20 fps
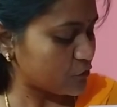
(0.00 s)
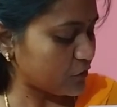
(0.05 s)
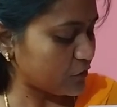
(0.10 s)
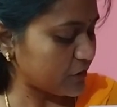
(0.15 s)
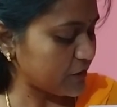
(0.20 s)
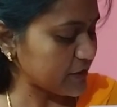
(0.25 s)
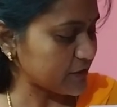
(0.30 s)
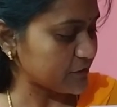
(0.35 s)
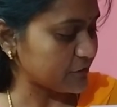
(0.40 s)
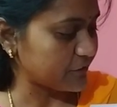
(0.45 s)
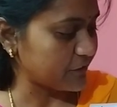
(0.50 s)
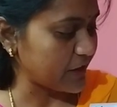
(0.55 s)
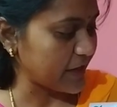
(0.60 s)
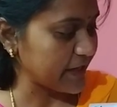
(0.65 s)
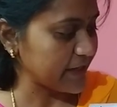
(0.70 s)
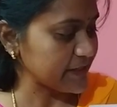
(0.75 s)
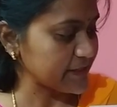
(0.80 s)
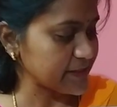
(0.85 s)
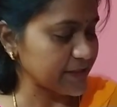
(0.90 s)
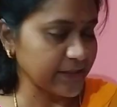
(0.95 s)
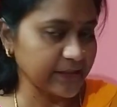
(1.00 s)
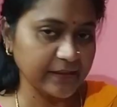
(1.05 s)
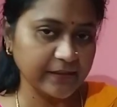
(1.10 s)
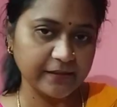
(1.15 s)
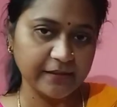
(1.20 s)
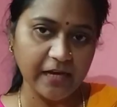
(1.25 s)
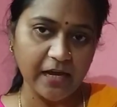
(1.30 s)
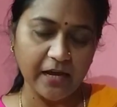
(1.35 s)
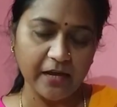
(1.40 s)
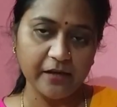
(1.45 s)
So this rice
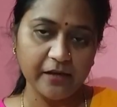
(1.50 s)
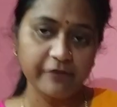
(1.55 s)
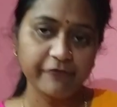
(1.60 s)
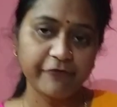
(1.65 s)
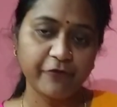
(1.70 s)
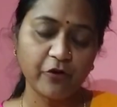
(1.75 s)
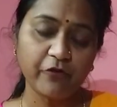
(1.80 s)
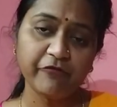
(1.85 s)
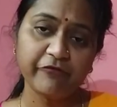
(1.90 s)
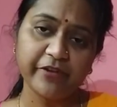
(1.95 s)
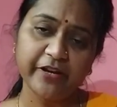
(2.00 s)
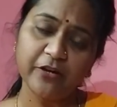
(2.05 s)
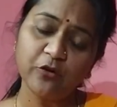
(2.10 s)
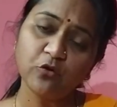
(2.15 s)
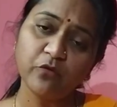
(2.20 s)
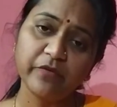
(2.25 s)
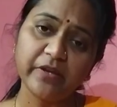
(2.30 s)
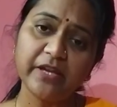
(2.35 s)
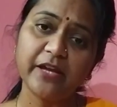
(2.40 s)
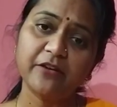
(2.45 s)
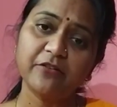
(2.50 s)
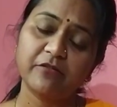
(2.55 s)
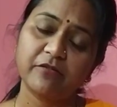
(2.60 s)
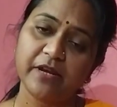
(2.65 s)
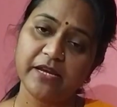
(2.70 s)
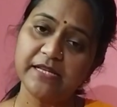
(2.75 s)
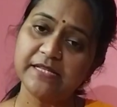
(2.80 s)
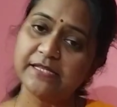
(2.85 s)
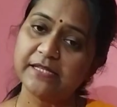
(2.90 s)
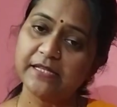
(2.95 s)
and dal, from where do we get
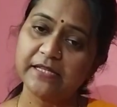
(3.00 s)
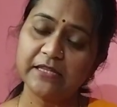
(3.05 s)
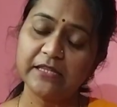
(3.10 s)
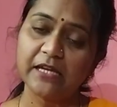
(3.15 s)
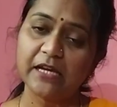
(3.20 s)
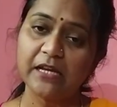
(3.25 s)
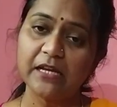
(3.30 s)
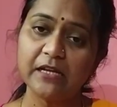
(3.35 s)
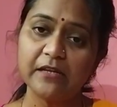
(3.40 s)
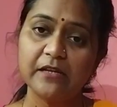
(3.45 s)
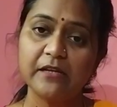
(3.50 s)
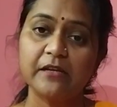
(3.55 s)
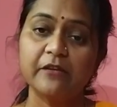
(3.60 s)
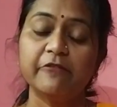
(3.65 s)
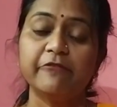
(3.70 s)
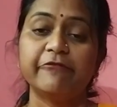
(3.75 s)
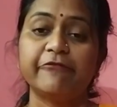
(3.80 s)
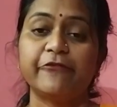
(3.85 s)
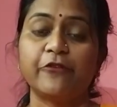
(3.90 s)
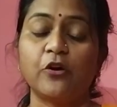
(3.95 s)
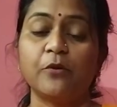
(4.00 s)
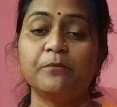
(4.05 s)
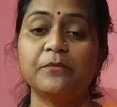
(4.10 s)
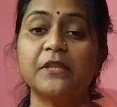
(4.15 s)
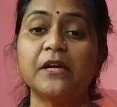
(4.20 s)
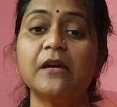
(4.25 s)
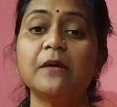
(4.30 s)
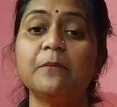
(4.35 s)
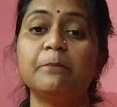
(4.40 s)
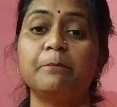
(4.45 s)
rice and dal?
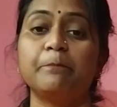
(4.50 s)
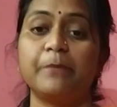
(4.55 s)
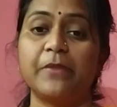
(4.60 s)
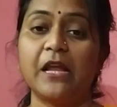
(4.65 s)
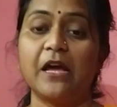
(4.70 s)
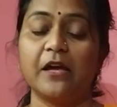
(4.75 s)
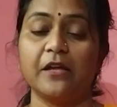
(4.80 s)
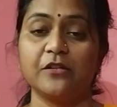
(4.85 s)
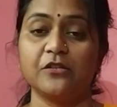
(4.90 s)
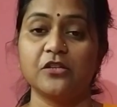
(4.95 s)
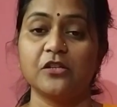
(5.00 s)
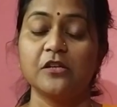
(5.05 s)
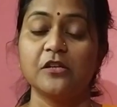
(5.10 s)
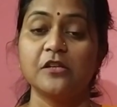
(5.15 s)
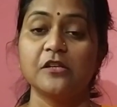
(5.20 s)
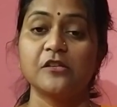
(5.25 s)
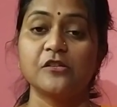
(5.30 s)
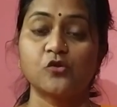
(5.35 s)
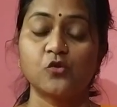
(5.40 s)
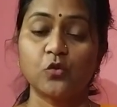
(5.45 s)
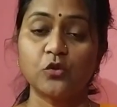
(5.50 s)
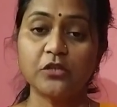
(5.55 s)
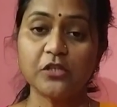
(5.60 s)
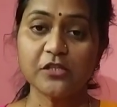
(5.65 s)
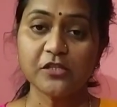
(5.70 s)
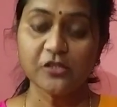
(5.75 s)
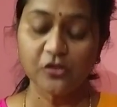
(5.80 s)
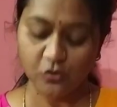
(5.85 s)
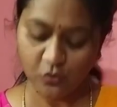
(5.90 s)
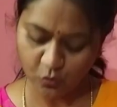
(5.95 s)
From the plant. So
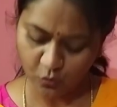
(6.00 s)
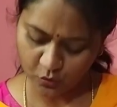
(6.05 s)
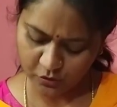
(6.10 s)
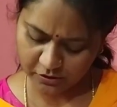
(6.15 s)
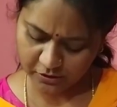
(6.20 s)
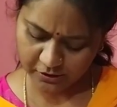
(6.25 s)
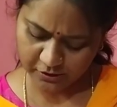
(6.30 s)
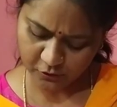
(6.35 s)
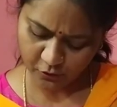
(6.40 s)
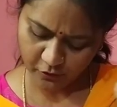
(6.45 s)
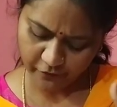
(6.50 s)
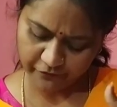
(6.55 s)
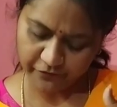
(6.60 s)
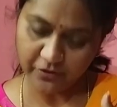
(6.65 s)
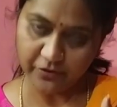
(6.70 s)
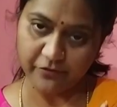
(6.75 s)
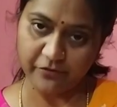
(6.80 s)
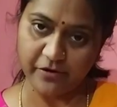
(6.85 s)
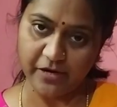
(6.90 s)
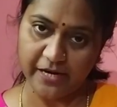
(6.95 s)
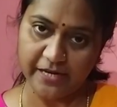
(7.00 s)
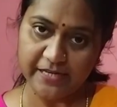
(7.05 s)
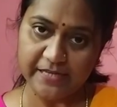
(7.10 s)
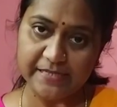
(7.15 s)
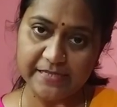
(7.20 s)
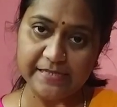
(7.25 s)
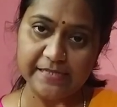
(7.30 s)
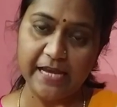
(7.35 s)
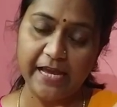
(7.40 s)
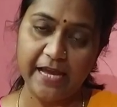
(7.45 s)
the sources of the
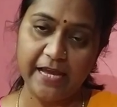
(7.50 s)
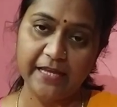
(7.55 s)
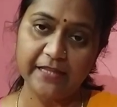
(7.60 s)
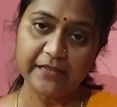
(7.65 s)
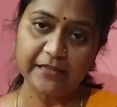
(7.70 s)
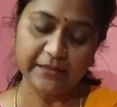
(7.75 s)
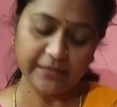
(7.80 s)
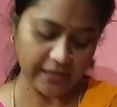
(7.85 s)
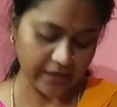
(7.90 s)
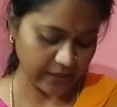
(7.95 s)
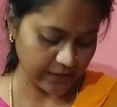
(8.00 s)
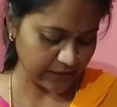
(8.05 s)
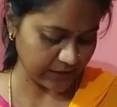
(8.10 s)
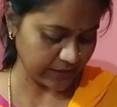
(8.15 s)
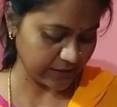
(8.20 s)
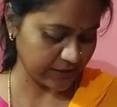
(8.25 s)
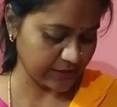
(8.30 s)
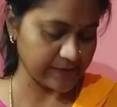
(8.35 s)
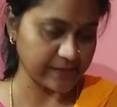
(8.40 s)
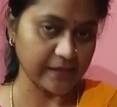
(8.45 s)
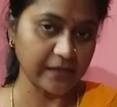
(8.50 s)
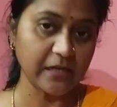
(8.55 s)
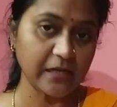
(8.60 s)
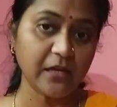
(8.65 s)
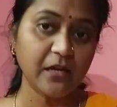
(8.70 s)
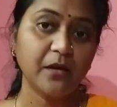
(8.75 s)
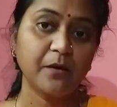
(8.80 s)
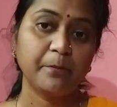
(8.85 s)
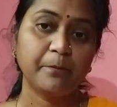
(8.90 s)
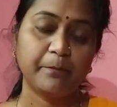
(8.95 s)
rice and dal is
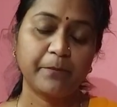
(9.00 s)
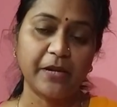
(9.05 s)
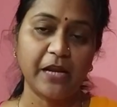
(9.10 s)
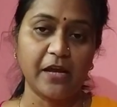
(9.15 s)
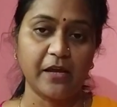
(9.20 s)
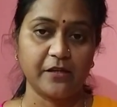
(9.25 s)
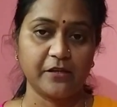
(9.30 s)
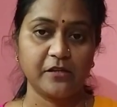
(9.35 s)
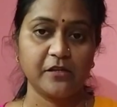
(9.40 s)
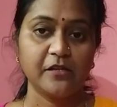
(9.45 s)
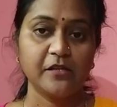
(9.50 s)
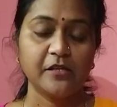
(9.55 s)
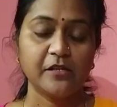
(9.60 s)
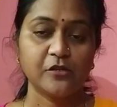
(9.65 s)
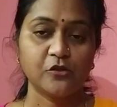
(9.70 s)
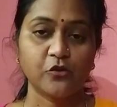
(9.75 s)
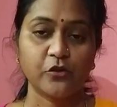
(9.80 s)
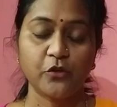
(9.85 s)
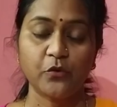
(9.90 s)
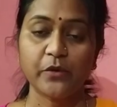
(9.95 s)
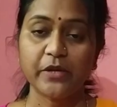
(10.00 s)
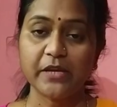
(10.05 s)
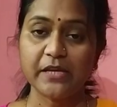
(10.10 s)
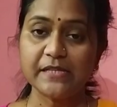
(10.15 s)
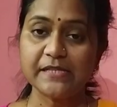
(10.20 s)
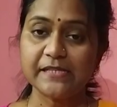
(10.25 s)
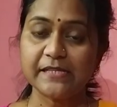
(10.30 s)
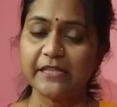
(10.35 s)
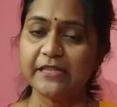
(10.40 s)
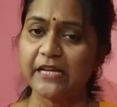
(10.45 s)
a plant. So you
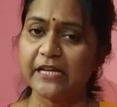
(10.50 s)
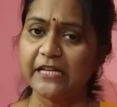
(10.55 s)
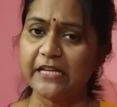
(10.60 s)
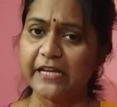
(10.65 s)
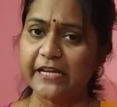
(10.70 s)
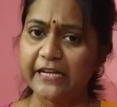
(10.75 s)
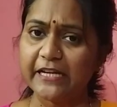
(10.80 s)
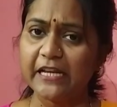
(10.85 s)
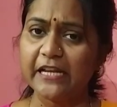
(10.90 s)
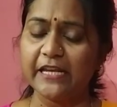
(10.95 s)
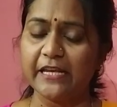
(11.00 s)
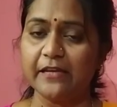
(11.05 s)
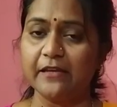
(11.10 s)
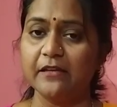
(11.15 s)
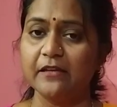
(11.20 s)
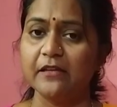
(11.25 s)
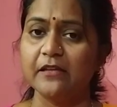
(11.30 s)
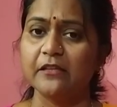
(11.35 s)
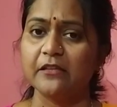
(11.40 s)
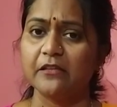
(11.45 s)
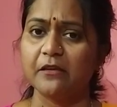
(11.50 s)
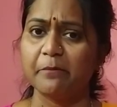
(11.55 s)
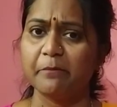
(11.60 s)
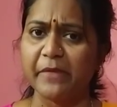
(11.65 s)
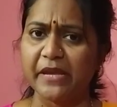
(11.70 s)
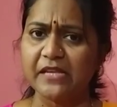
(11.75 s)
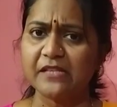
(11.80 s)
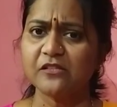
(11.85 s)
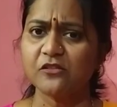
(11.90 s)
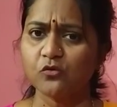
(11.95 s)
can say that idli, the
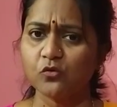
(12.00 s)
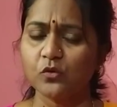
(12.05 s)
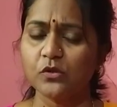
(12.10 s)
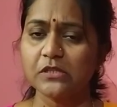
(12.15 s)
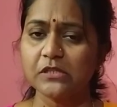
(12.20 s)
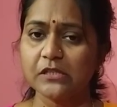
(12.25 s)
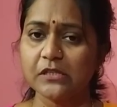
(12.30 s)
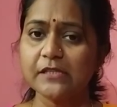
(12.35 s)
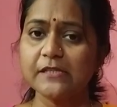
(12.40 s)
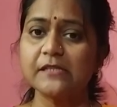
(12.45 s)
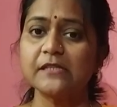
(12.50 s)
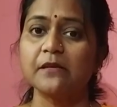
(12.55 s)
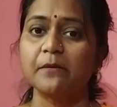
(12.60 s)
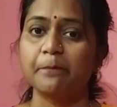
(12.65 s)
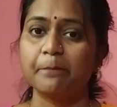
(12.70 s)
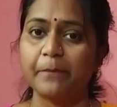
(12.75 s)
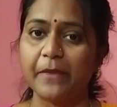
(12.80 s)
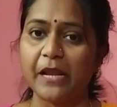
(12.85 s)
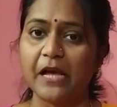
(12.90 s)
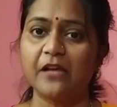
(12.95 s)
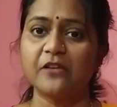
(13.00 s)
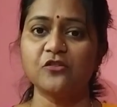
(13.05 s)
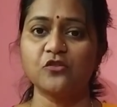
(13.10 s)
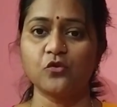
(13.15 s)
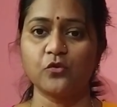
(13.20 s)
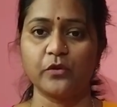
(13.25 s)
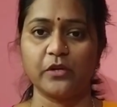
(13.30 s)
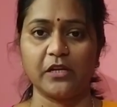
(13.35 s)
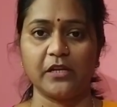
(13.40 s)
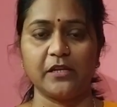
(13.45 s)
main source is
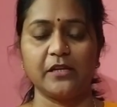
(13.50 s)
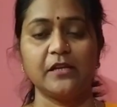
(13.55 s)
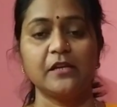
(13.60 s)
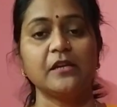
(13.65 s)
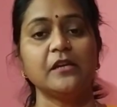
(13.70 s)
plant only.